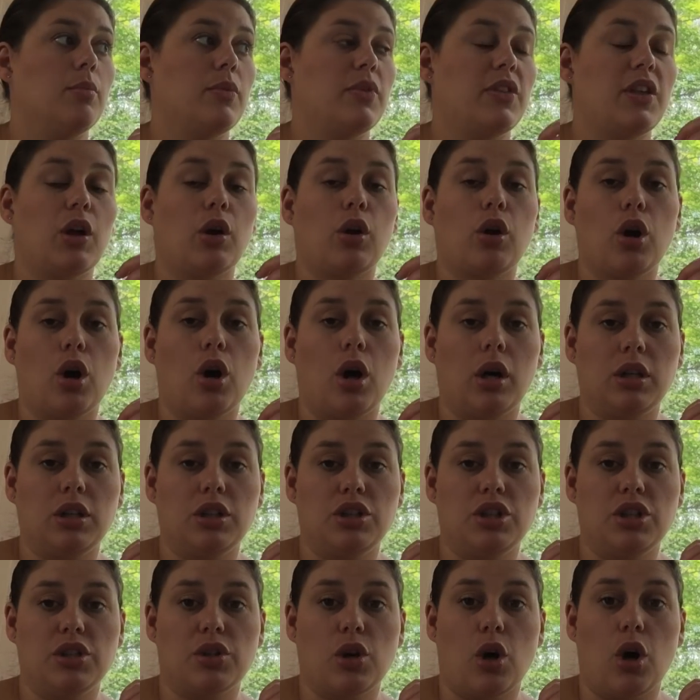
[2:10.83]
their
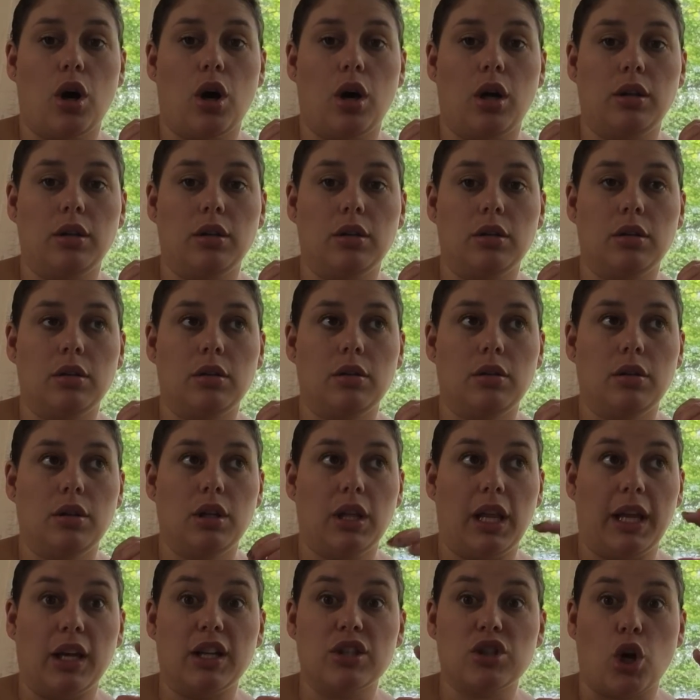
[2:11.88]
cottage is on
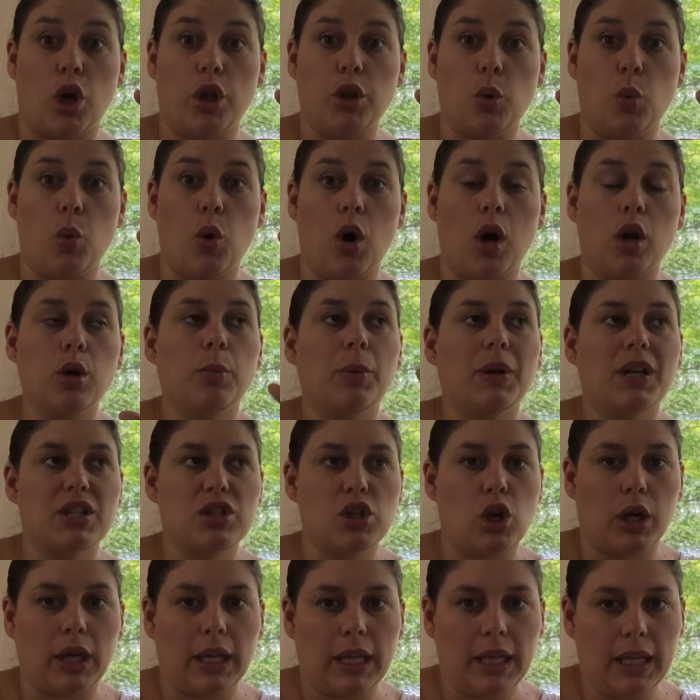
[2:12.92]
the water, but it's
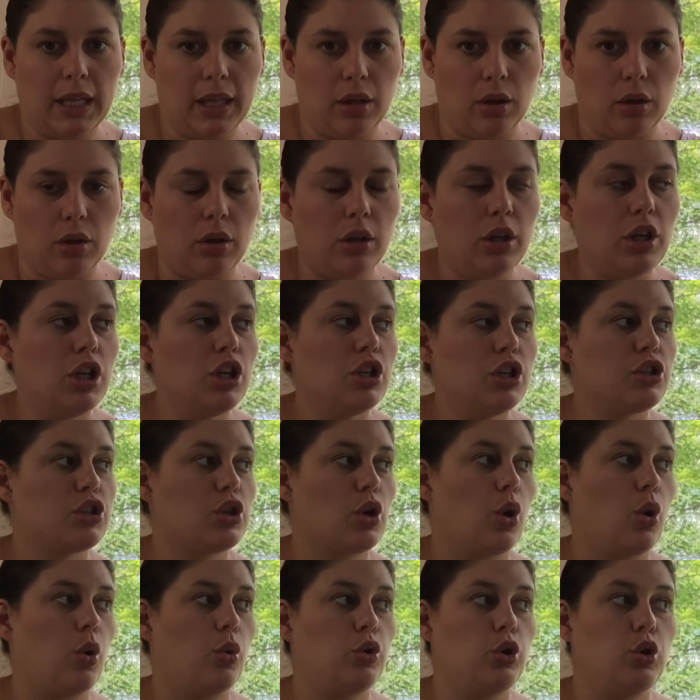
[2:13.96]
on a hill.
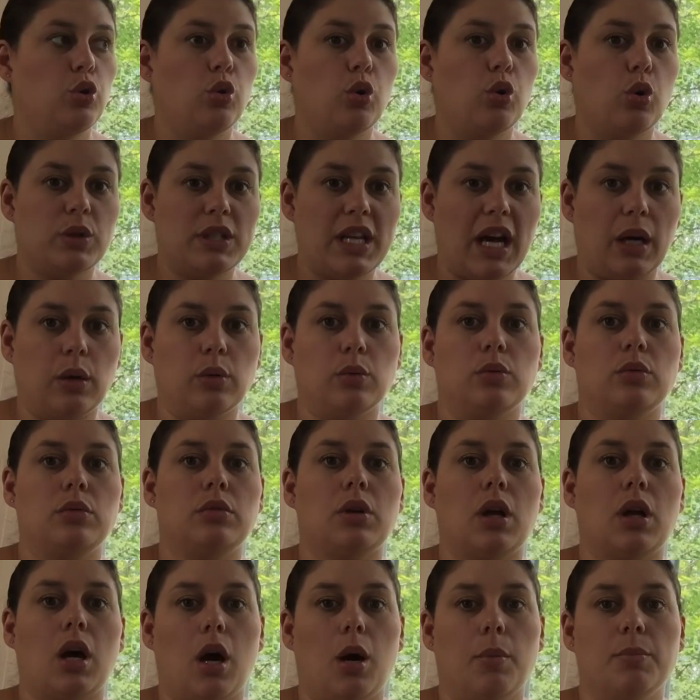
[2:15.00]
So you go down
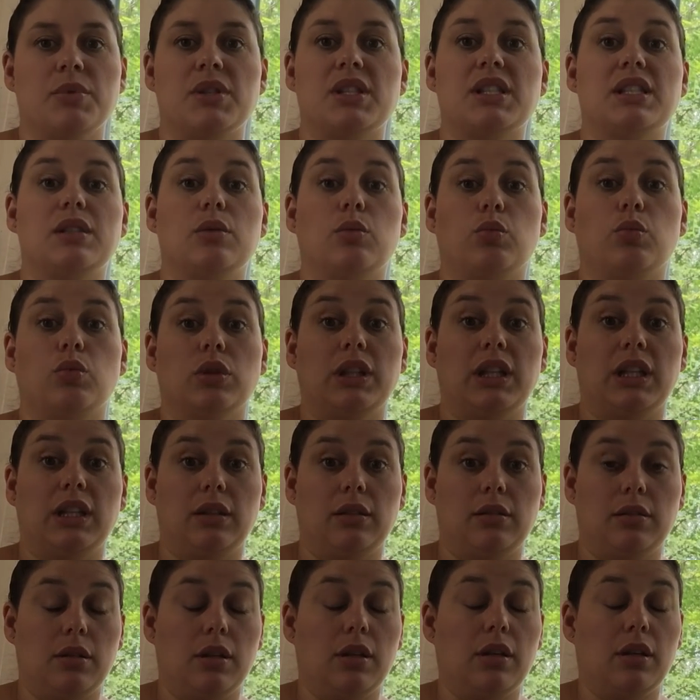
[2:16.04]
really
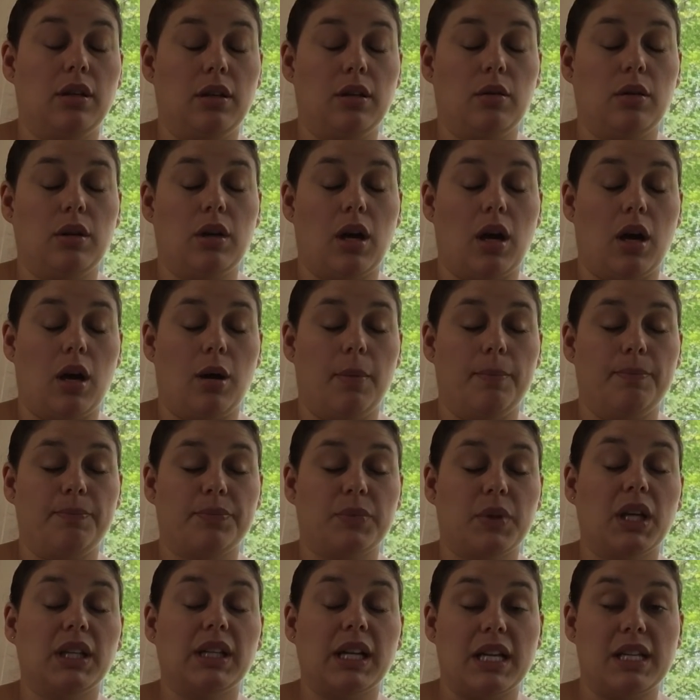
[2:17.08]

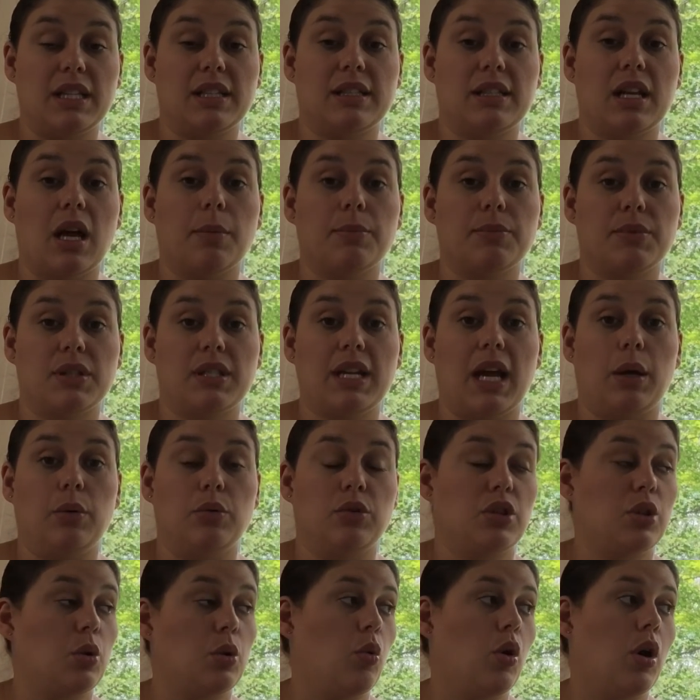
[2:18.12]
nice steps down
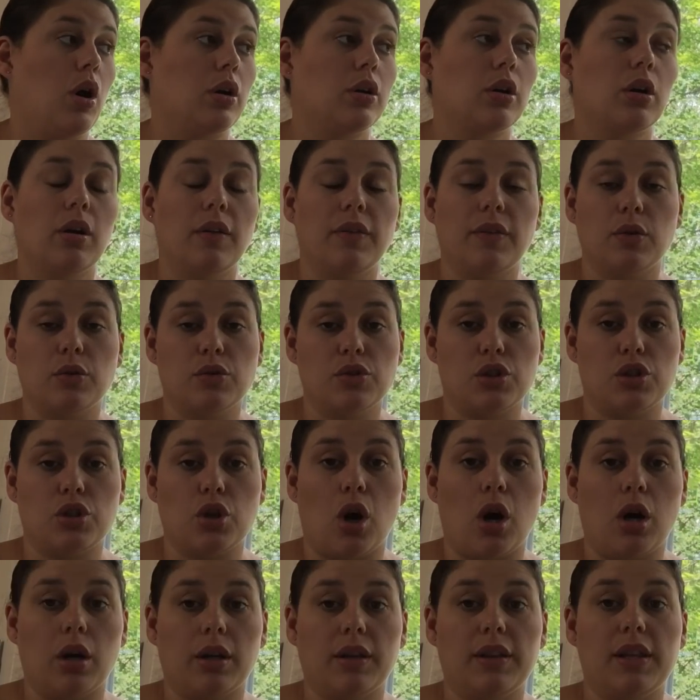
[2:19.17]
to the water, and there's a
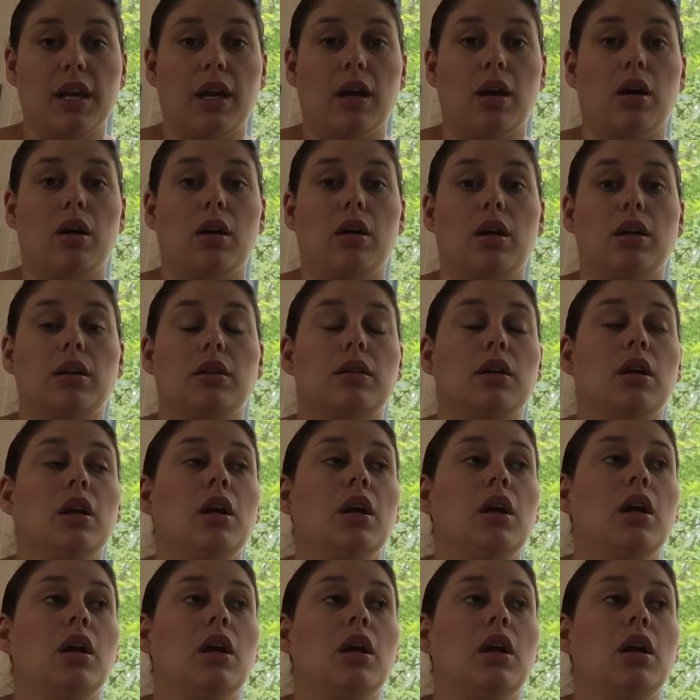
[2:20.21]
dock there. And